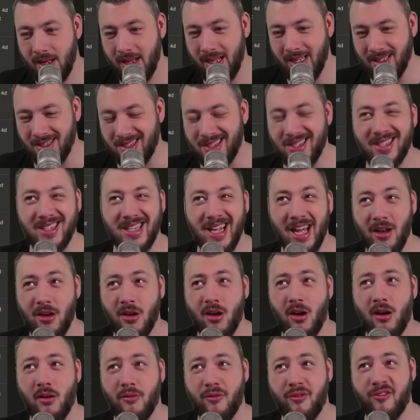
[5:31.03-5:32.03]
instead
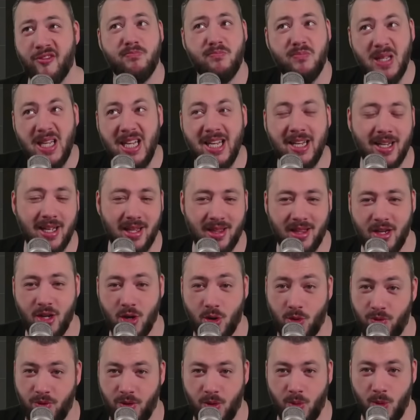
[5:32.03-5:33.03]
of being in the
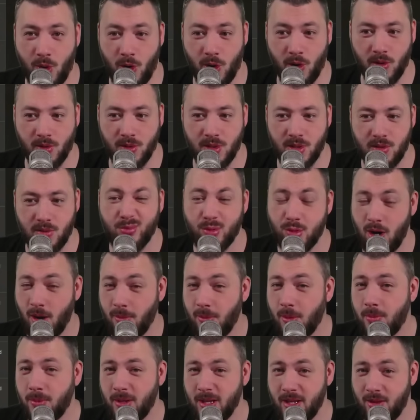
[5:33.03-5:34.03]
overworld.
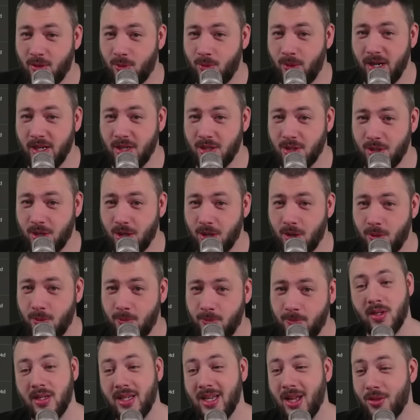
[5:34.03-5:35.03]
Probably the way to go.
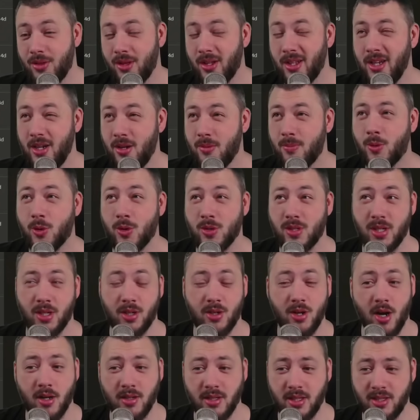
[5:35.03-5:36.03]
Now, the leaderboards in
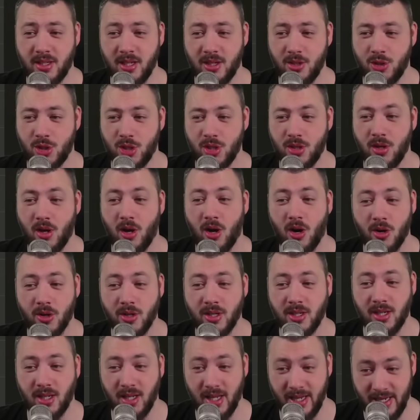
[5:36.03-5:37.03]
Gauntlet Dungeon are
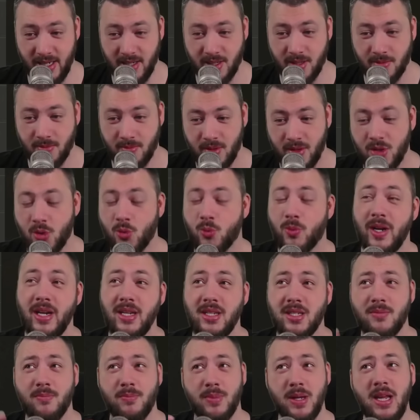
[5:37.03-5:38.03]
delayed. The
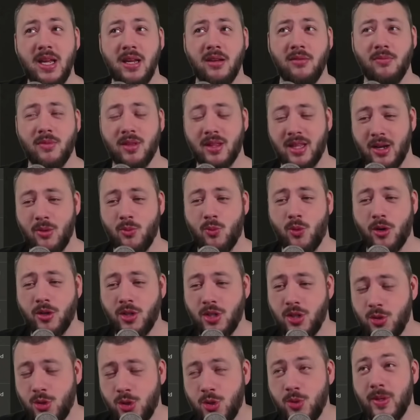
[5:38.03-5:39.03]
reason being, they want
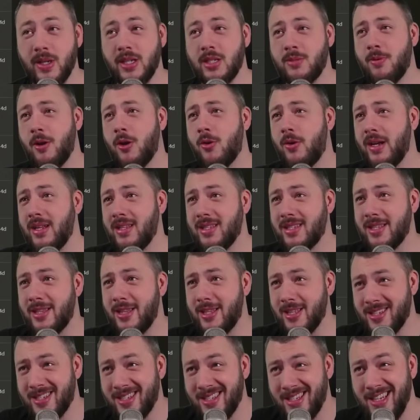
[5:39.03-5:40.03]
you to experience
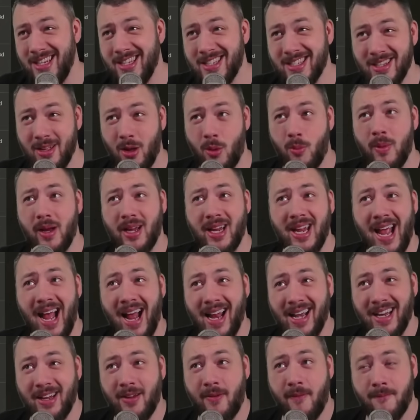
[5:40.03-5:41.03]
the seasonal
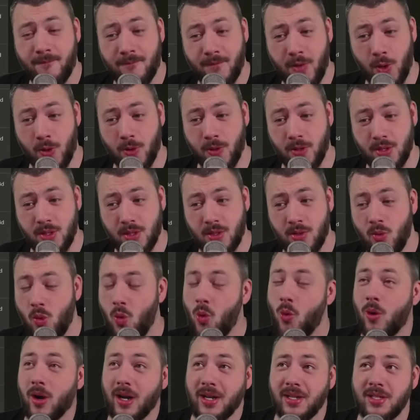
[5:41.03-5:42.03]
mechanic first,
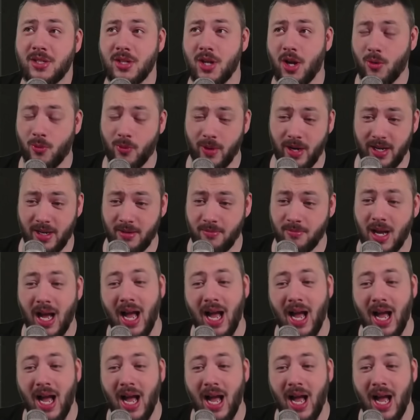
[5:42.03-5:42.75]
or it's not ready.